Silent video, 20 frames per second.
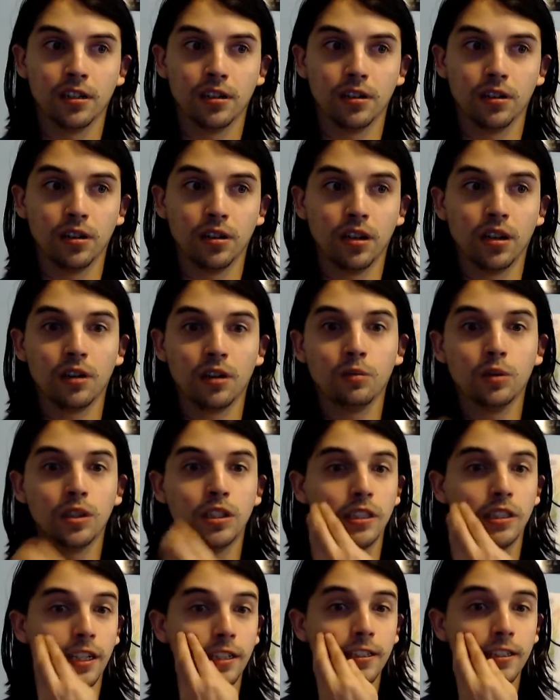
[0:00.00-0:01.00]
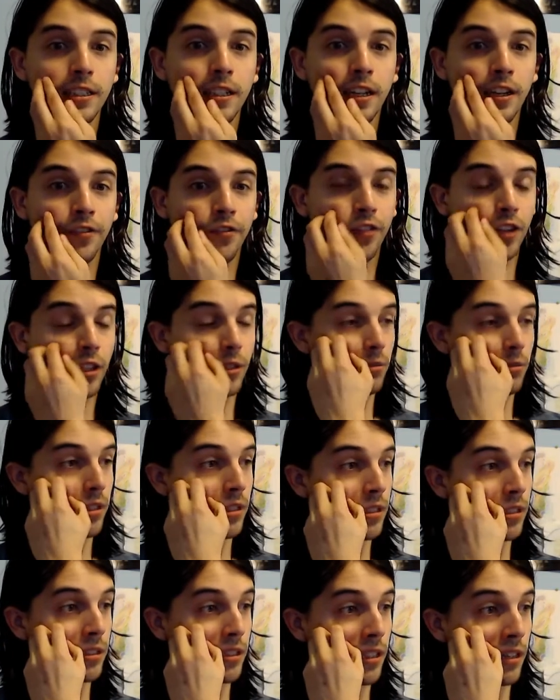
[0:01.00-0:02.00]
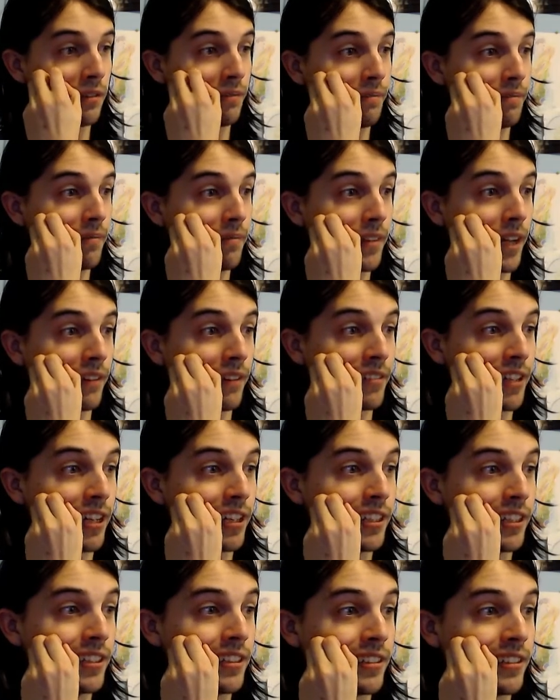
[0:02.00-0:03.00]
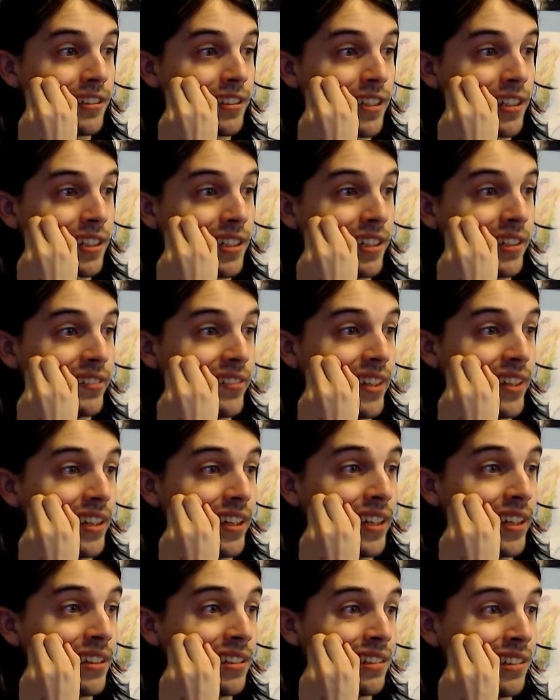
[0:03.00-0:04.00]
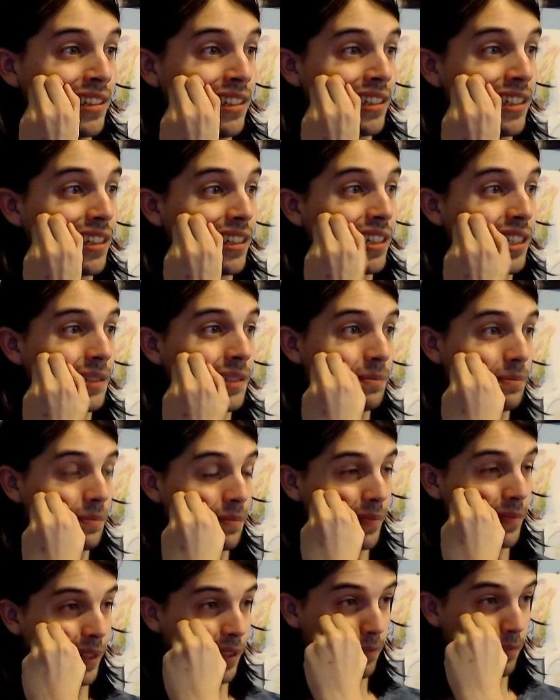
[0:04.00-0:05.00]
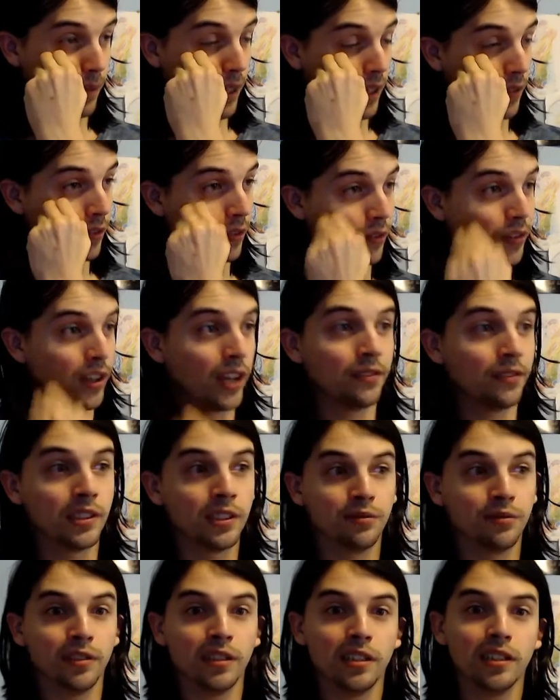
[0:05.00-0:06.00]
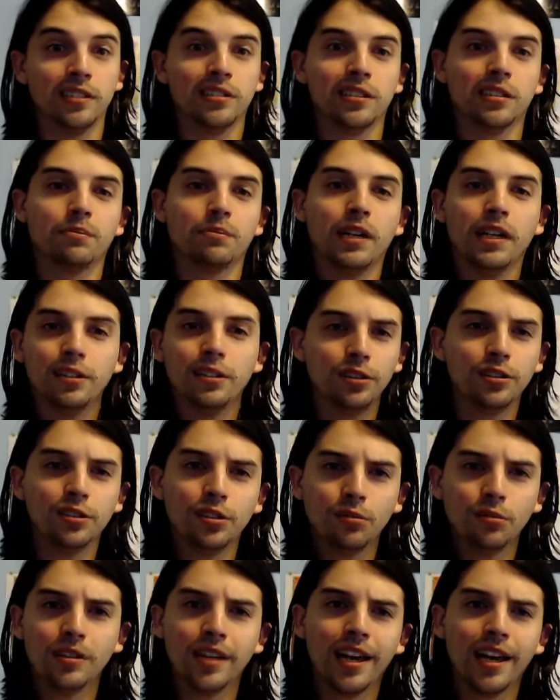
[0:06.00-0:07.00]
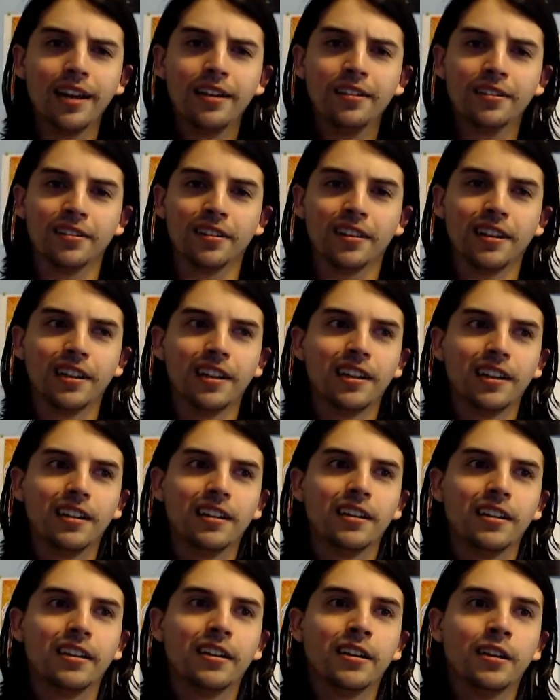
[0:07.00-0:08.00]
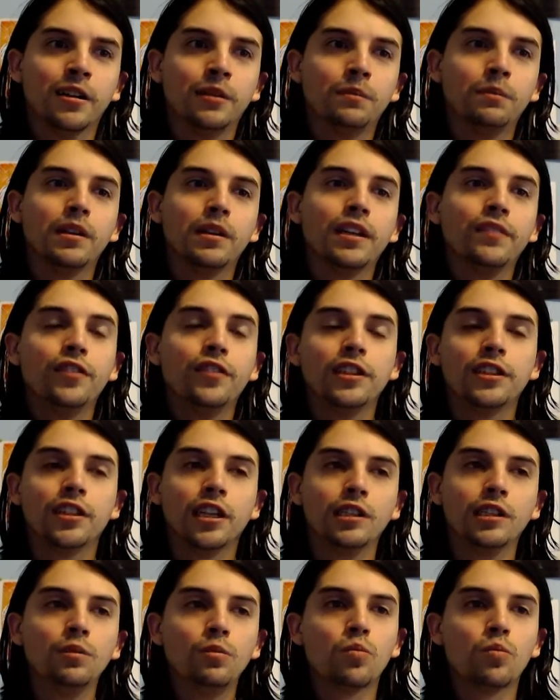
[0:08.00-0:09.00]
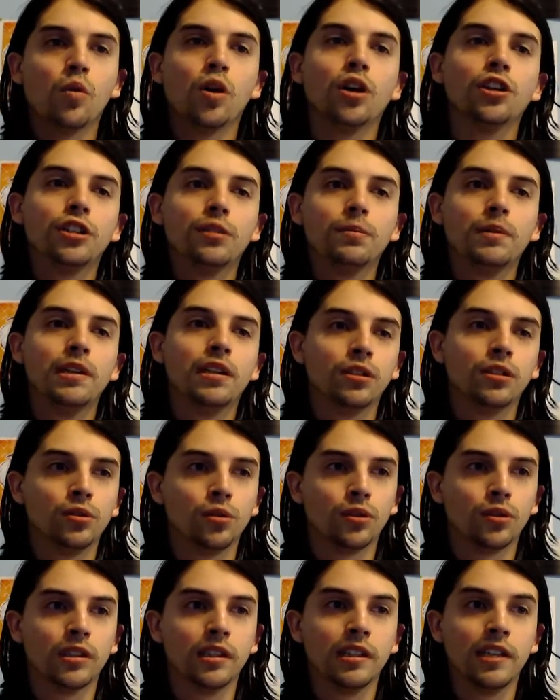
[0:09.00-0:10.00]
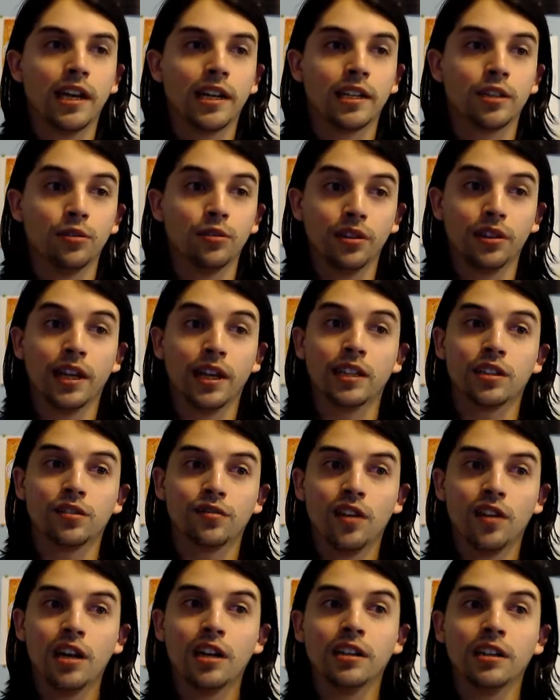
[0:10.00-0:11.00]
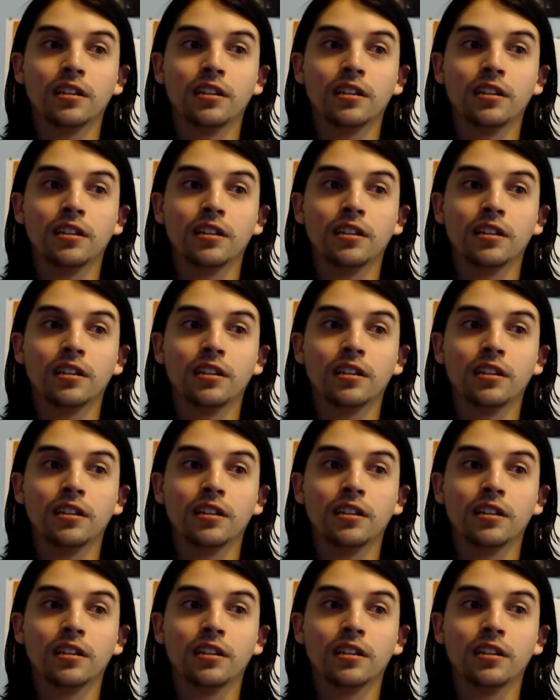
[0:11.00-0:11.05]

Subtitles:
Which is actually kind of funny because I'm talking about how Battlefield 5 isn't realistic, but I just don't care. If it doesn't want to be historically accurate, that's fine.